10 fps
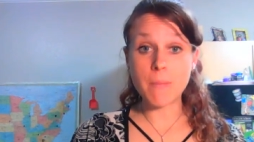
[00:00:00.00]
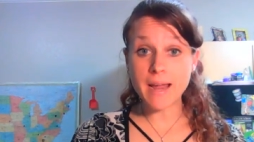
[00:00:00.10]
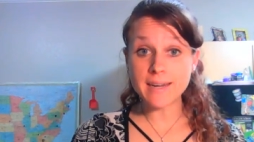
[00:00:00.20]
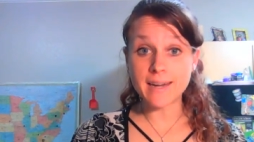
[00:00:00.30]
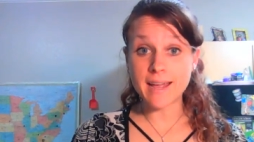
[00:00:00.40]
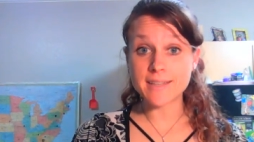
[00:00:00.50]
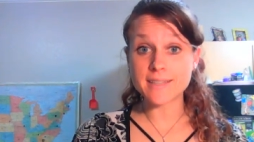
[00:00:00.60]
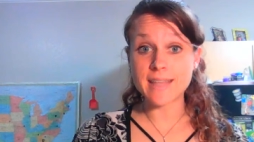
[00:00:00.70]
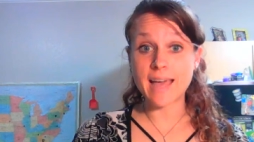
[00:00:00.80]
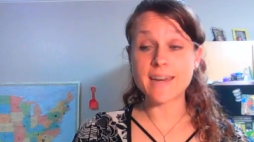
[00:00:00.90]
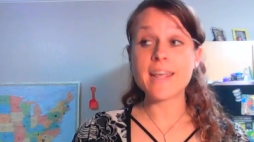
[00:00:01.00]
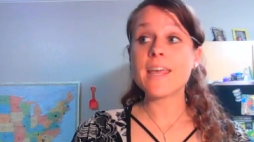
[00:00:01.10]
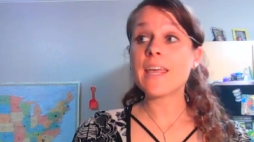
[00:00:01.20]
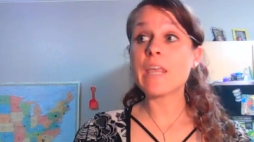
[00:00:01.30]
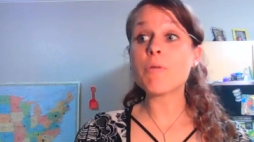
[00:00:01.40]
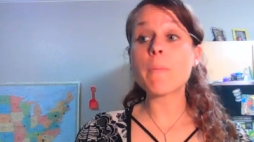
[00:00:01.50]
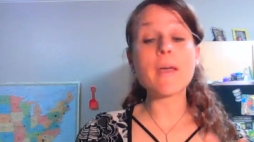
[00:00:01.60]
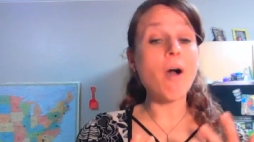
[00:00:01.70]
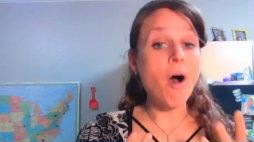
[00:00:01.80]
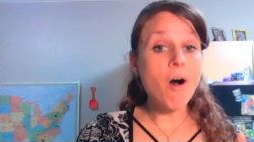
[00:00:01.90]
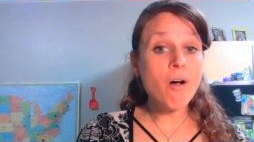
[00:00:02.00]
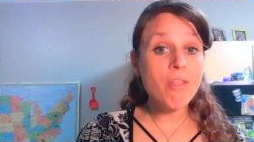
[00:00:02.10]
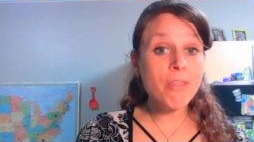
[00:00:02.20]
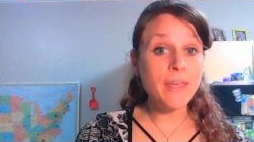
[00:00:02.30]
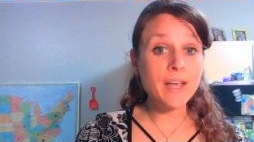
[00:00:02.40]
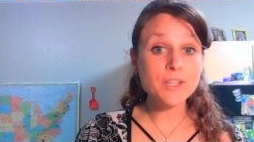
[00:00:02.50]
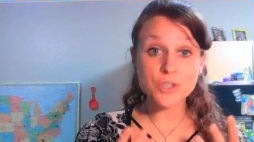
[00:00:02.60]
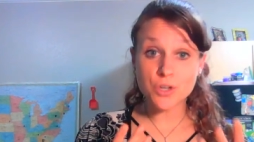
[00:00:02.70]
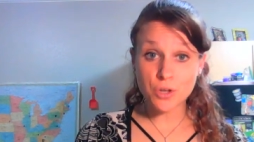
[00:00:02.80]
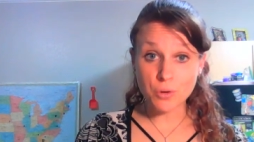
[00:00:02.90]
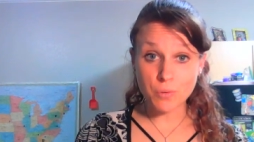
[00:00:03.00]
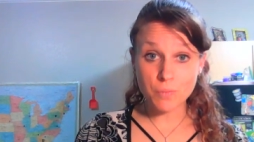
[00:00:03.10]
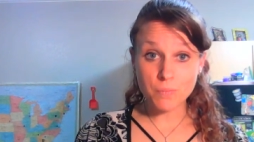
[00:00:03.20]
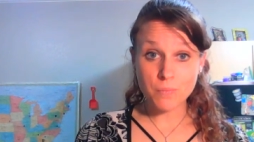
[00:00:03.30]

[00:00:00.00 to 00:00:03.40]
reminding us that He will make all things new,